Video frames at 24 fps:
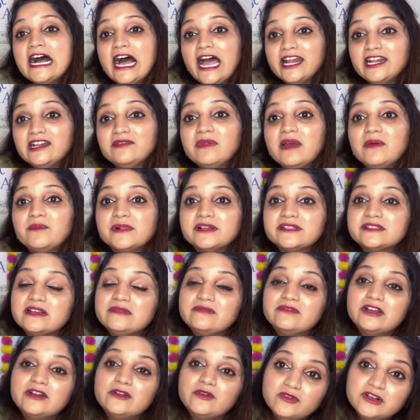I remember
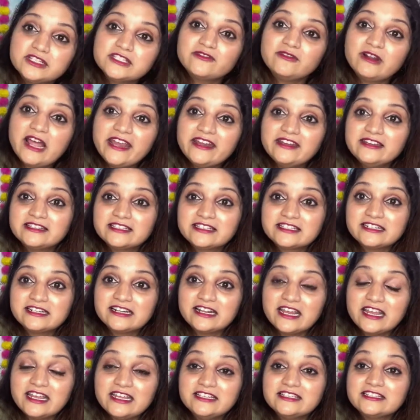someone who was flying
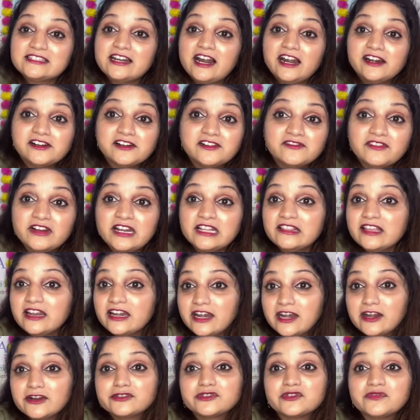yesterday. He started filling
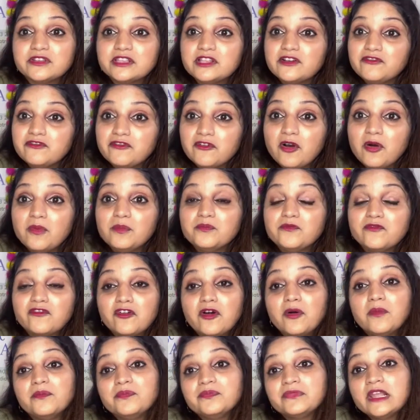the data with the form
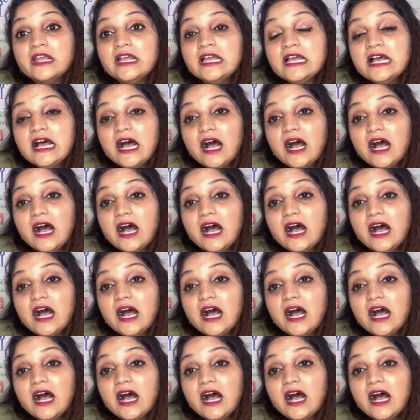from